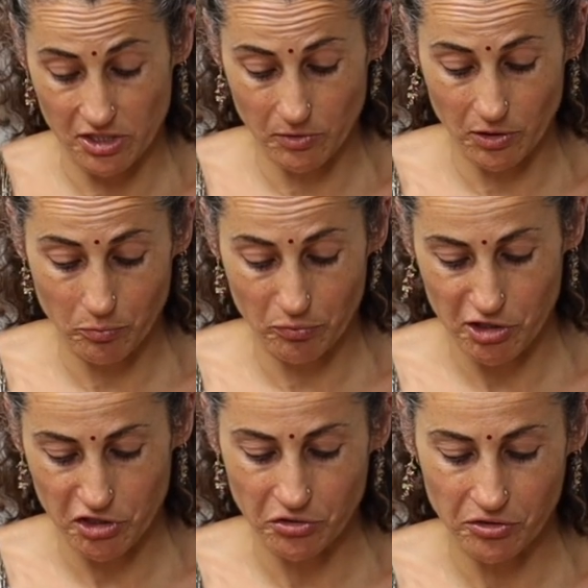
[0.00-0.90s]
So we're going to
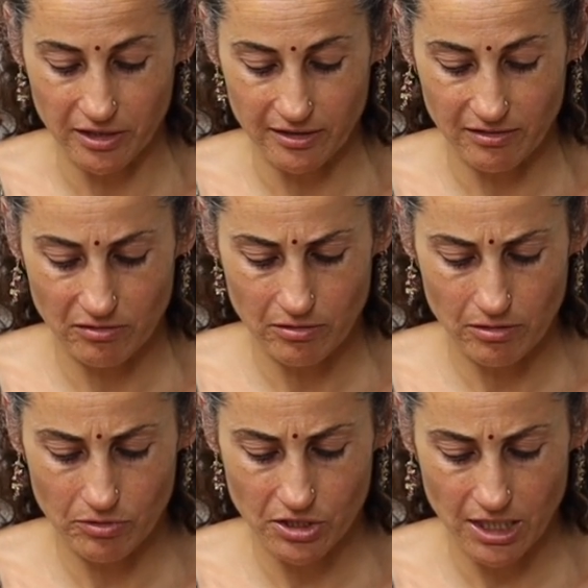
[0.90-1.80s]
pressure cook it,
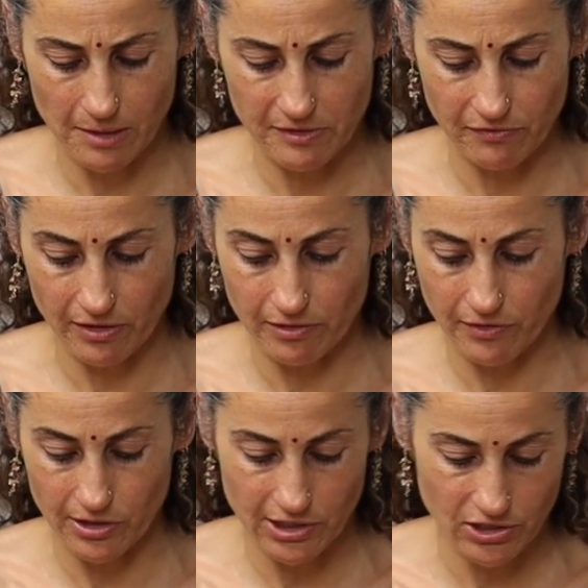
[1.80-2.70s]
which keeps it very,
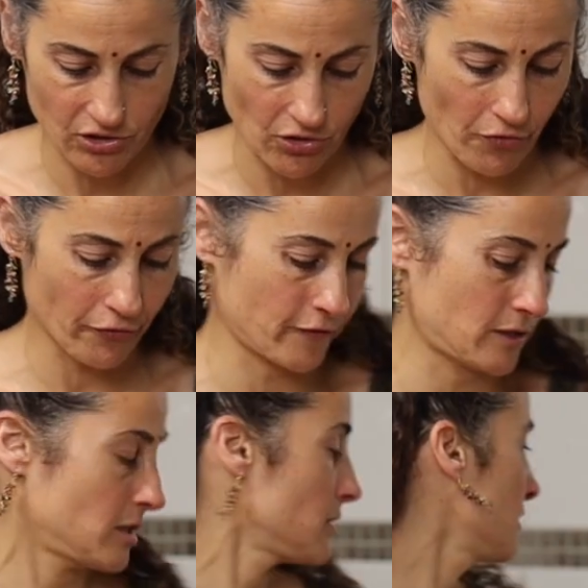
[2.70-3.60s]
very soft.